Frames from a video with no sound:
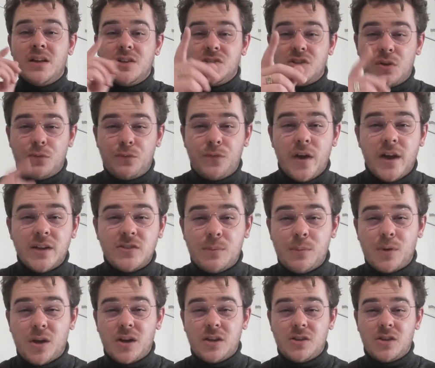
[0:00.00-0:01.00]
So the first
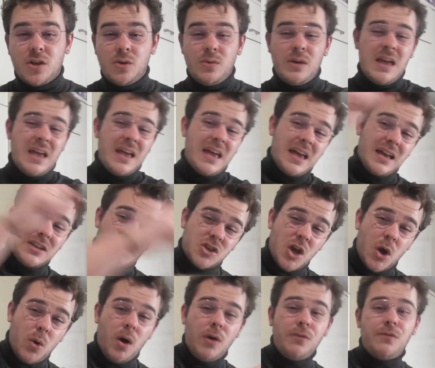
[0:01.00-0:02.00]
thing we're gonna do is
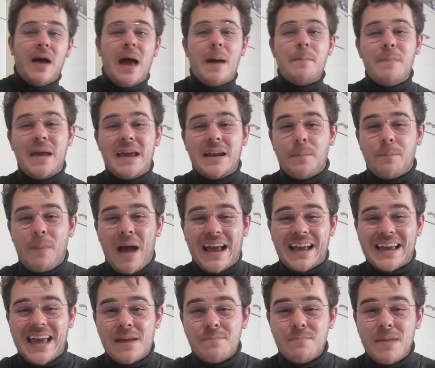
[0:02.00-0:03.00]
go off and make the
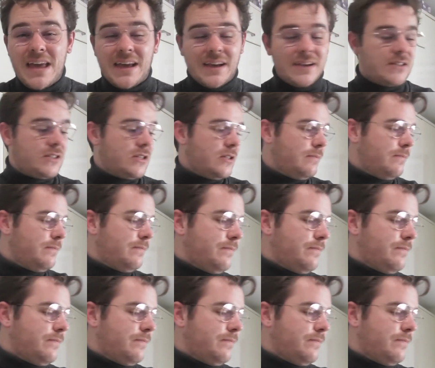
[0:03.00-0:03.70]
pancake mix.